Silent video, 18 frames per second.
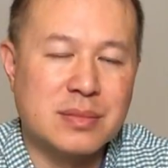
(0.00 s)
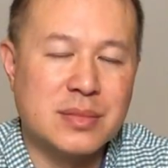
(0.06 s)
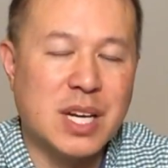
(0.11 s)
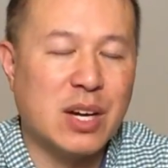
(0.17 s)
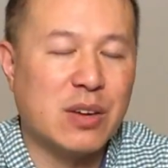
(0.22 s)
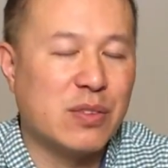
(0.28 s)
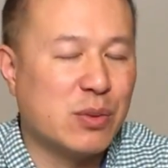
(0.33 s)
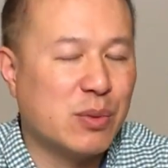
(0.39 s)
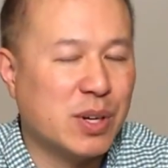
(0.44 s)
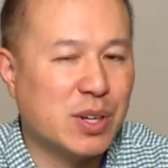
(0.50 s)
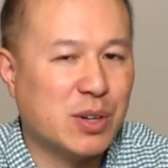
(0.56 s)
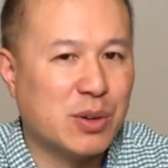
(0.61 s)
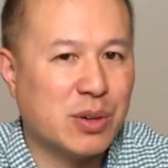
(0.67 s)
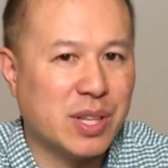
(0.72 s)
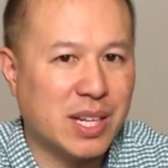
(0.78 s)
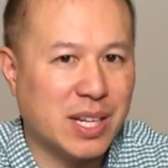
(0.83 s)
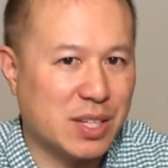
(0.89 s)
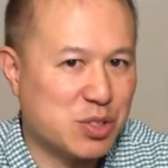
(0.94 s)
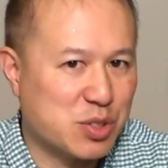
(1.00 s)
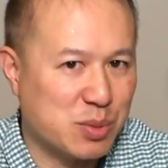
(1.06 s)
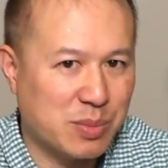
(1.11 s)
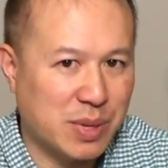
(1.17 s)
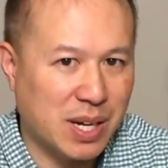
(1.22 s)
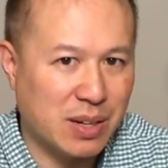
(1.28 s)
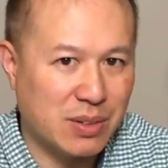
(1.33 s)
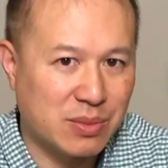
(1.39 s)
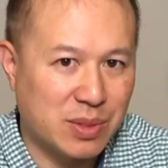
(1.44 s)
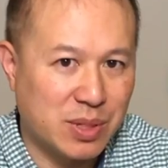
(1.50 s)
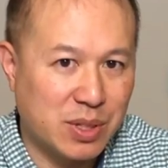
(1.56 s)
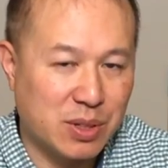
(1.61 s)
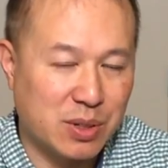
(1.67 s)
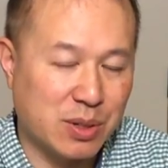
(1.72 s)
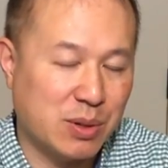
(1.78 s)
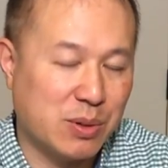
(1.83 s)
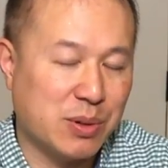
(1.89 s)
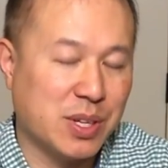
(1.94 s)
Now, if you want to go that extra mile, you
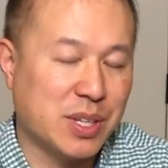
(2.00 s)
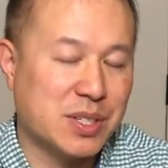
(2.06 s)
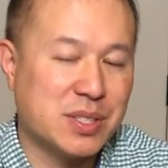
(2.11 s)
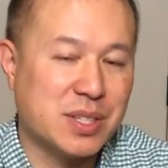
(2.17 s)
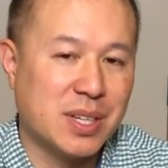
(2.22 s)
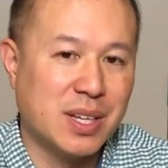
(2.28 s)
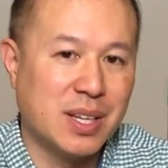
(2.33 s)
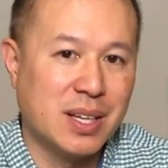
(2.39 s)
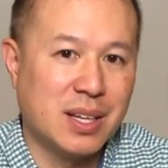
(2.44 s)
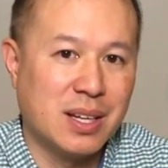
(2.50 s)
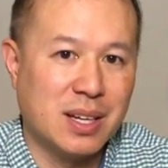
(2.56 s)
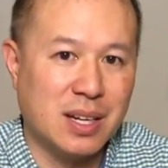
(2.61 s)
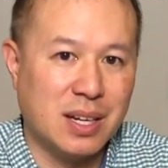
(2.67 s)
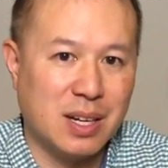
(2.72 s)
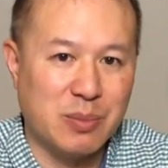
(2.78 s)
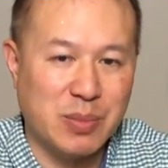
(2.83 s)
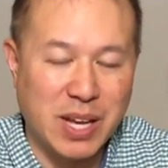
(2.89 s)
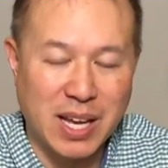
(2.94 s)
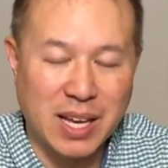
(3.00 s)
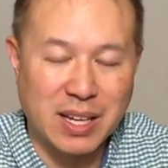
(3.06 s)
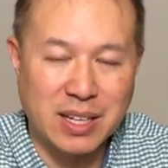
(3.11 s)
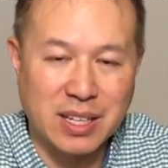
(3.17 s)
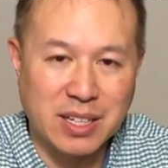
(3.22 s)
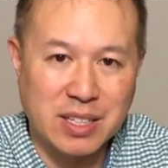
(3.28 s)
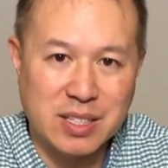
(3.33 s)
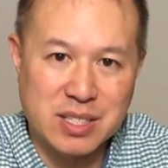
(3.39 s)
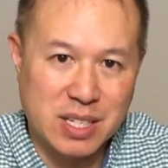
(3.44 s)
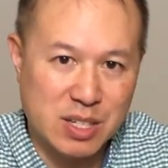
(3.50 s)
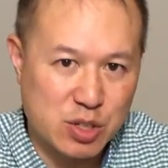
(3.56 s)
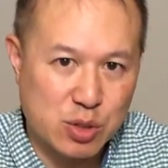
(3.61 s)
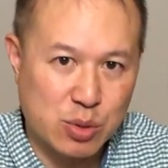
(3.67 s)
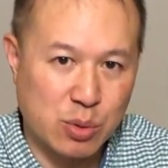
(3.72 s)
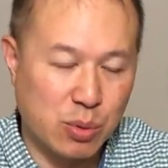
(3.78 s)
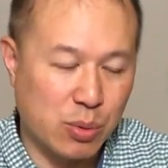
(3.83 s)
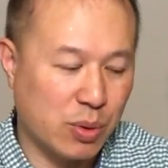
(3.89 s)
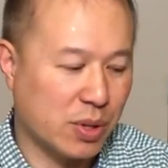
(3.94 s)
can always add an
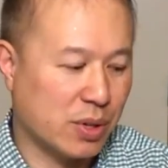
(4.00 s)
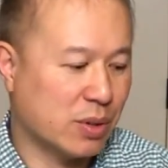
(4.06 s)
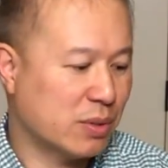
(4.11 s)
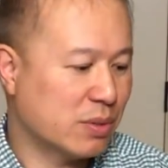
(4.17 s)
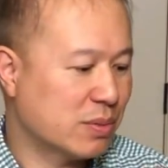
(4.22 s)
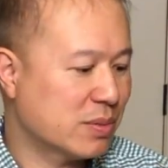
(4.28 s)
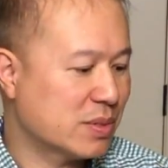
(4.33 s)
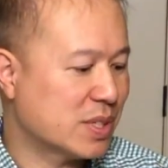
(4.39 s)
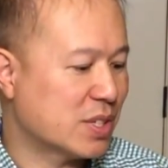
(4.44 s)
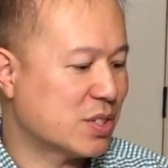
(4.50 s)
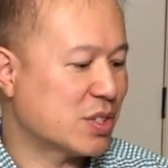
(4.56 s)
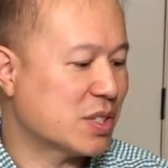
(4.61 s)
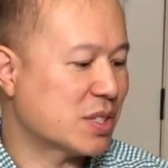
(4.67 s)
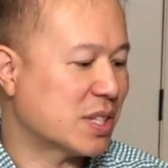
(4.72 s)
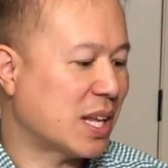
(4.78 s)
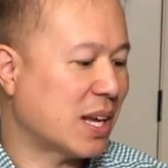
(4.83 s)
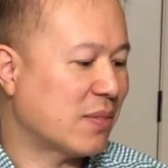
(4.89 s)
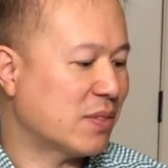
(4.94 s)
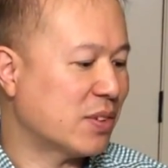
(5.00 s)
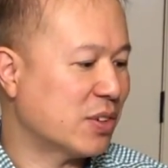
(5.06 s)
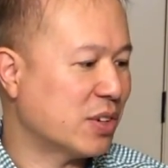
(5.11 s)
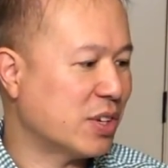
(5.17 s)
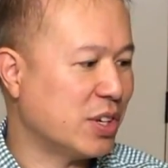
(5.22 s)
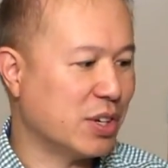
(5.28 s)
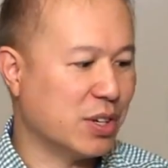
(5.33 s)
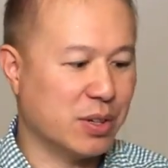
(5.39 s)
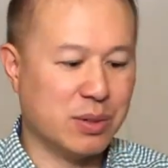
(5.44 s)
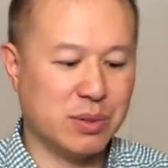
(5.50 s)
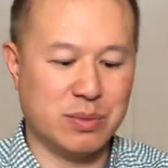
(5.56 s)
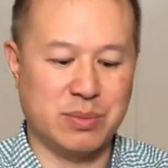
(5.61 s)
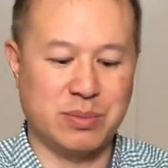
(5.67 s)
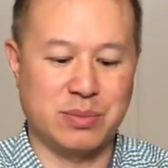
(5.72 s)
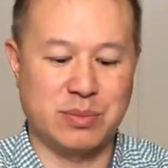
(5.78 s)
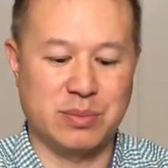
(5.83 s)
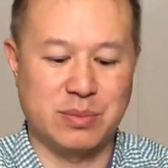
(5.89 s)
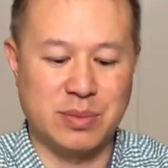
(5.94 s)
essential oil such as lavender here
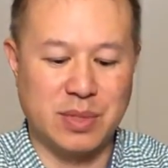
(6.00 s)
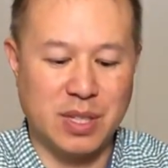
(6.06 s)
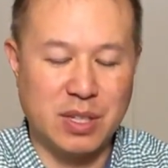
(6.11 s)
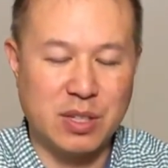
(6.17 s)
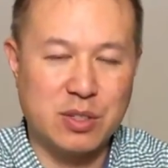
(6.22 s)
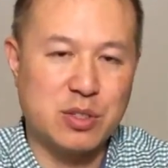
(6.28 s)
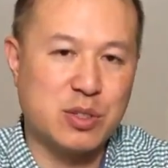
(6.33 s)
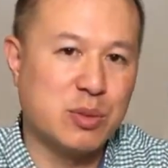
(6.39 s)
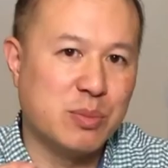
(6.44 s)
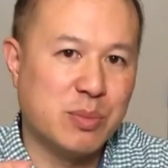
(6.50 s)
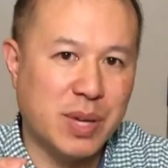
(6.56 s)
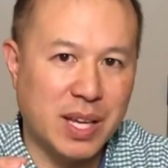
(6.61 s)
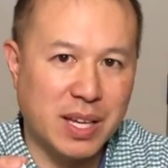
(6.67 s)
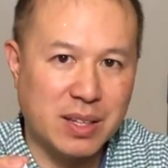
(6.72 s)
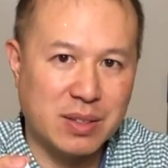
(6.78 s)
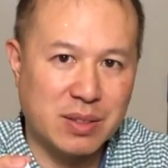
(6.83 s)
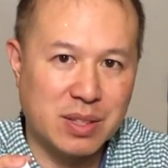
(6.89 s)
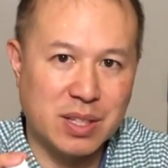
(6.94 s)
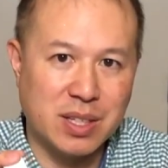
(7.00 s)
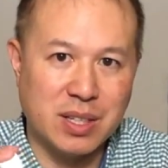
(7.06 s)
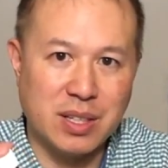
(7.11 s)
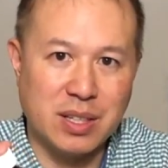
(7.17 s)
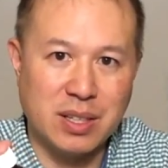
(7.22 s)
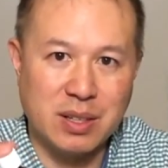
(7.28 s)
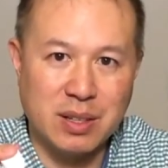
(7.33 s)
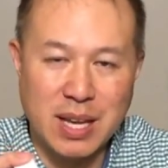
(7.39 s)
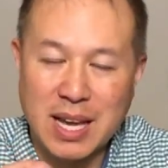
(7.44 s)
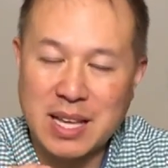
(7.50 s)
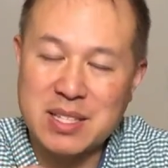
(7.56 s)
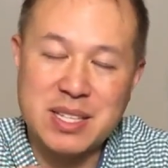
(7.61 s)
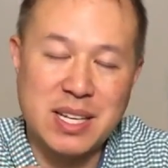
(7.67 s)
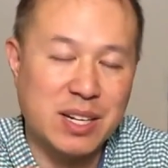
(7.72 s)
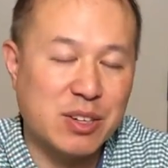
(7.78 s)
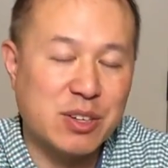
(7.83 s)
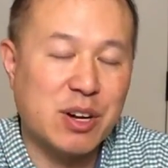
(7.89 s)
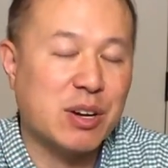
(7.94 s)
to make the hand
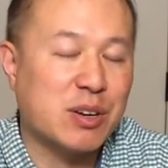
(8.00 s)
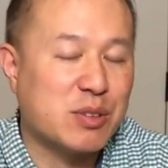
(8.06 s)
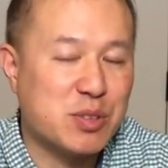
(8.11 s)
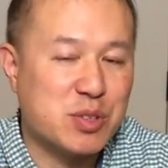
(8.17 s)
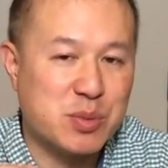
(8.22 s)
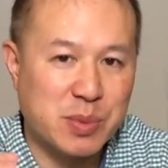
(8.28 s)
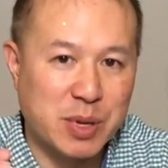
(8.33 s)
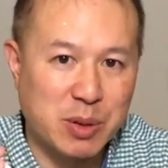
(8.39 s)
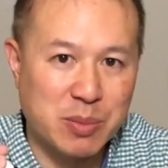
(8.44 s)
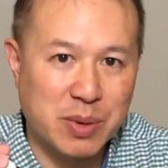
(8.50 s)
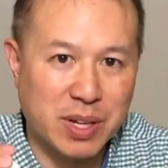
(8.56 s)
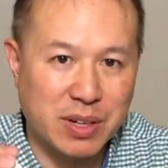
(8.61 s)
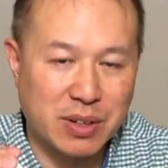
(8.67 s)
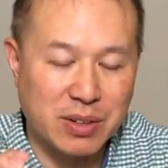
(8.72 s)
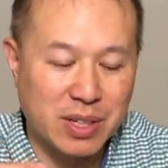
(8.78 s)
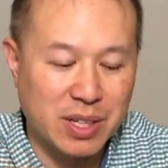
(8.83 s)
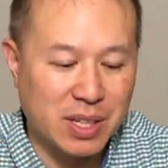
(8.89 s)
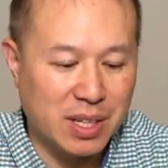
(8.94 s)
sanitizer smell better.